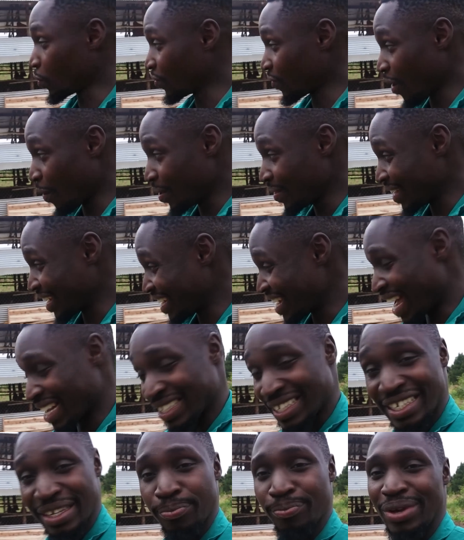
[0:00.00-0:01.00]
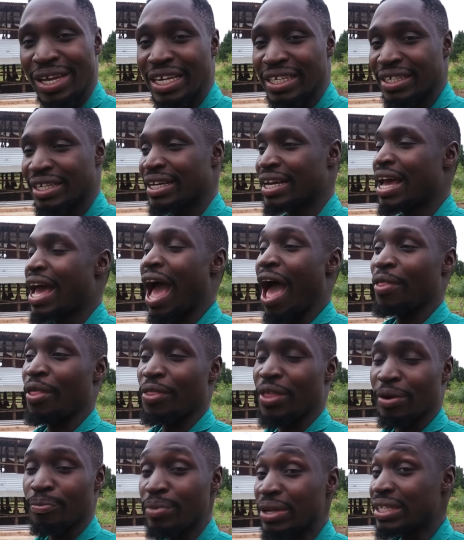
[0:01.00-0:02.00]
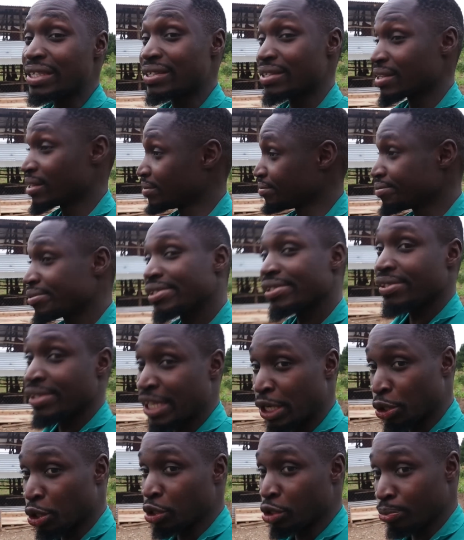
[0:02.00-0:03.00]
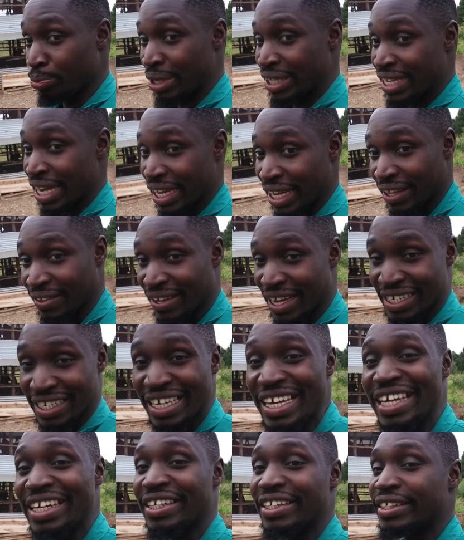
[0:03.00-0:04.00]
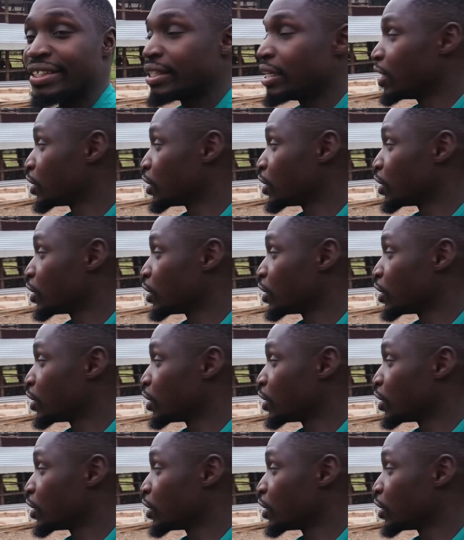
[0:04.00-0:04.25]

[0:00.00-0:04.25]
to throw away the dusty bit. And then that means they're not going to be taking that in.